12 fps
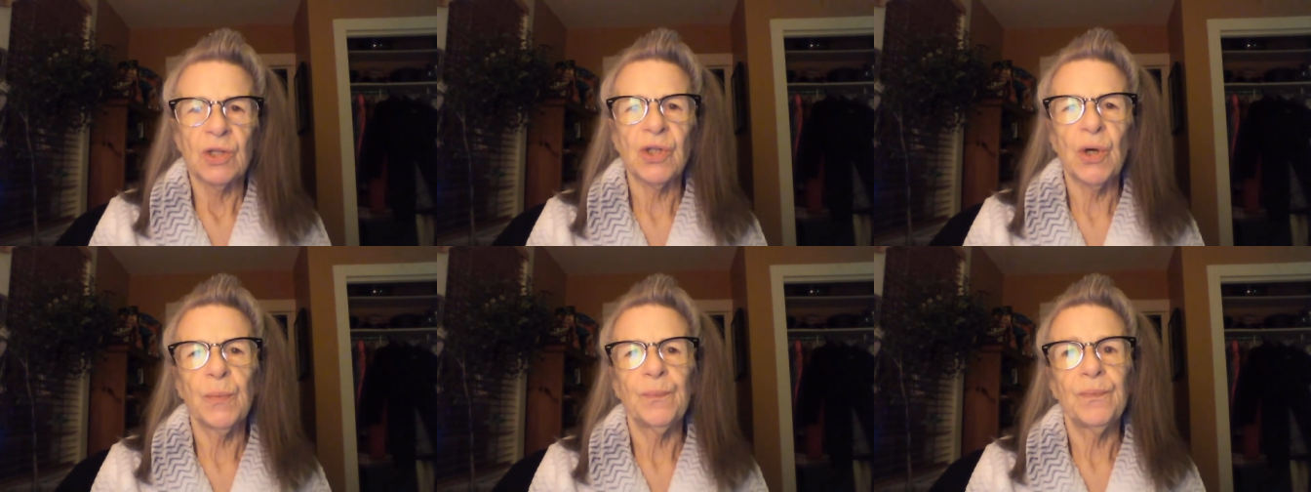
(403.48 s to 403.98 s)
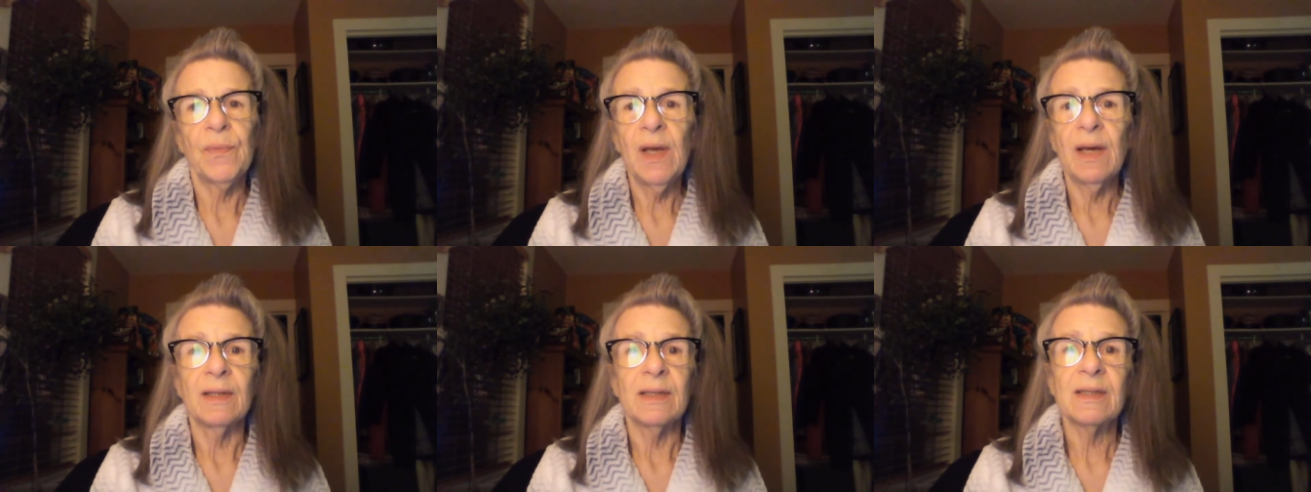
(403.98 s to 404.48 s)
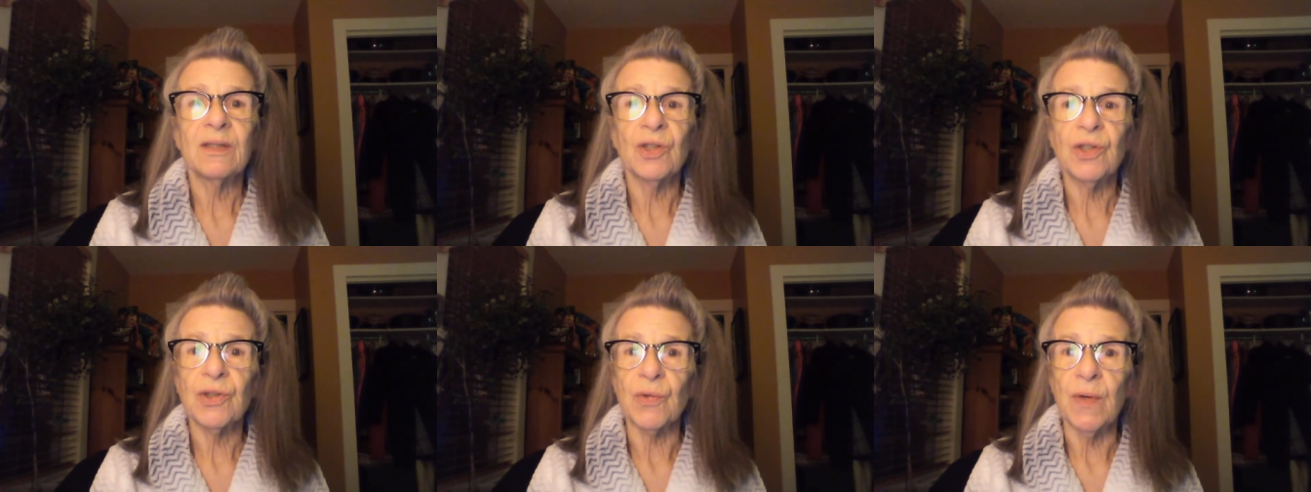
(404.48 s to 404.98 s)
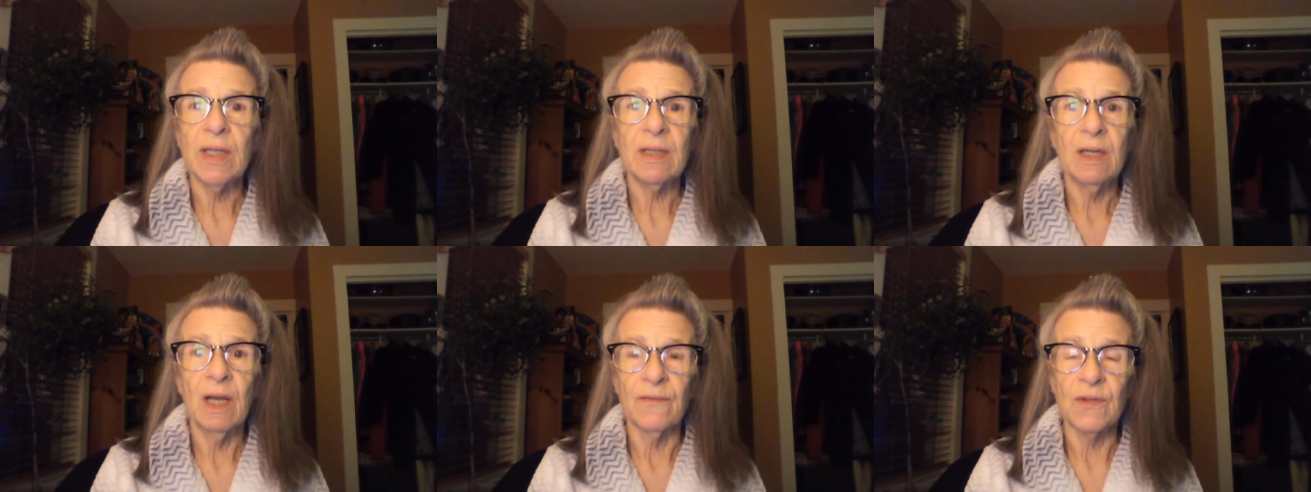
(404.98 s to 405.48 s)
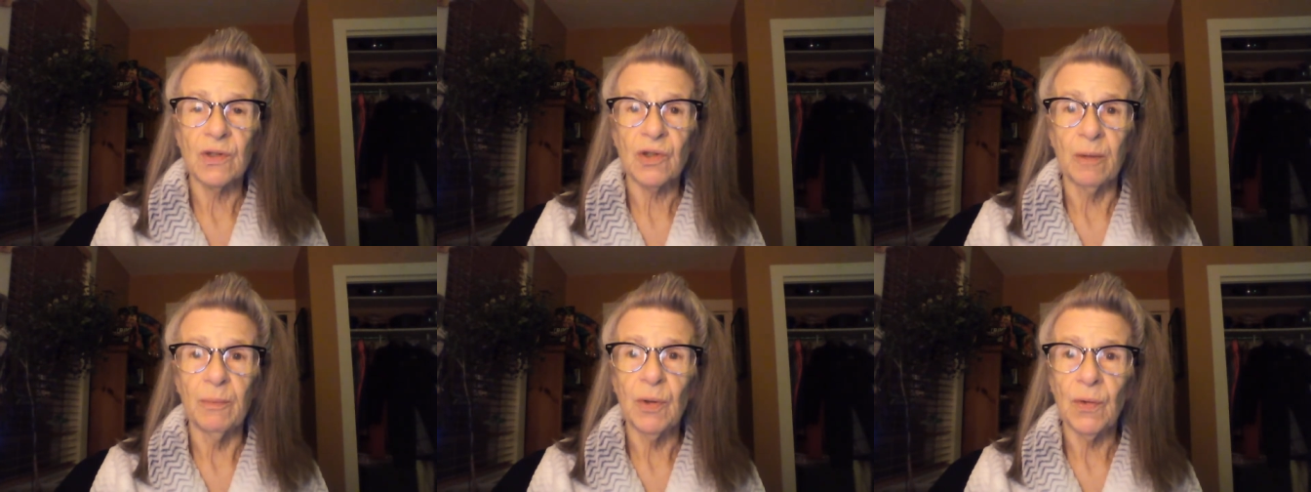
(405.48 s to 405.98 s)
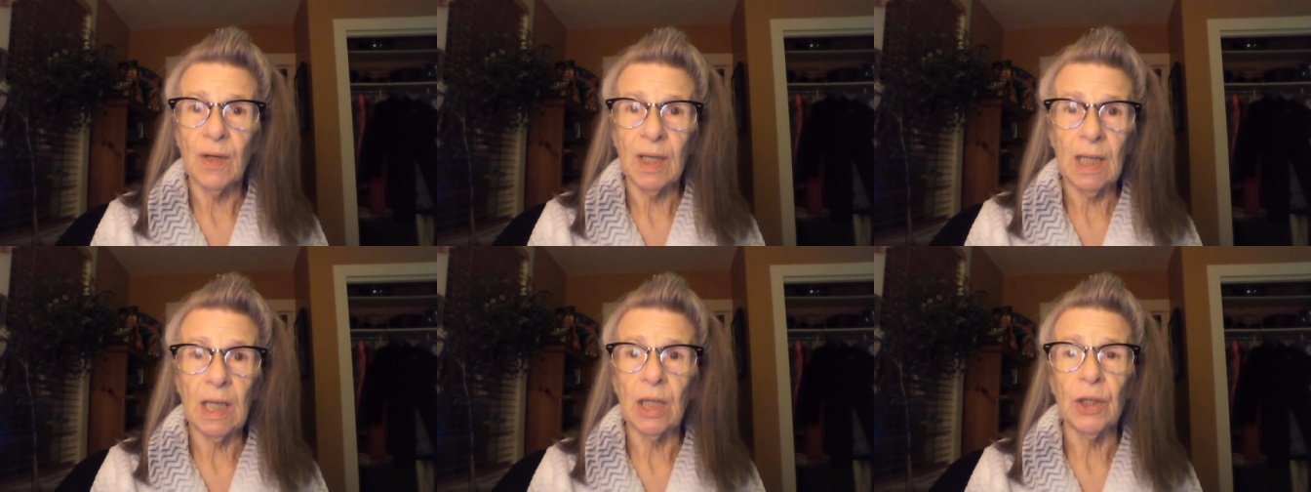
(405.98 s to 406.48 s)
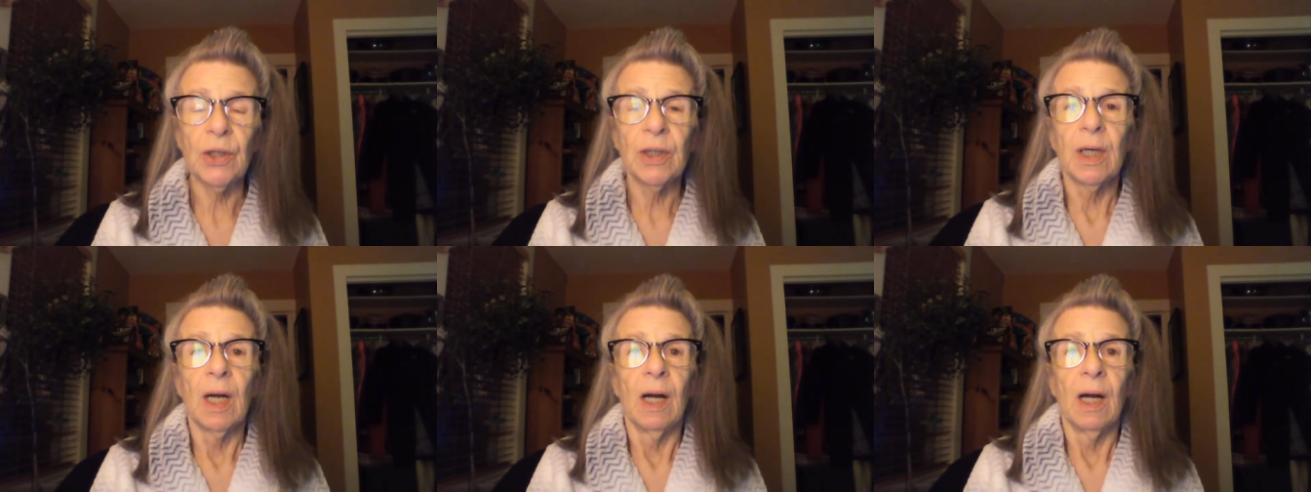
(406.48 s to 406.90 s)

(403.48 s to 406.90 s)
So, yeah, it's just great to have this community here.